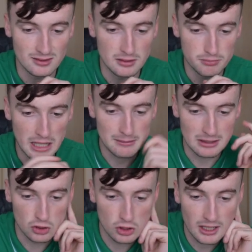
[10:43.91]
You'd maybe
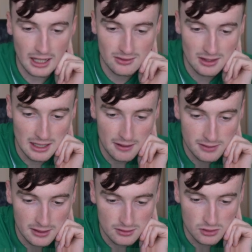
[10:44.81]
look at the left
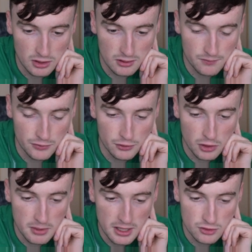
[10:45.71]
hand side, Nuno
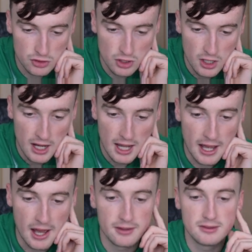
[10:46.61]
Mendes
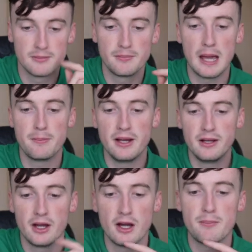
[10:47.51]
and Pepe there.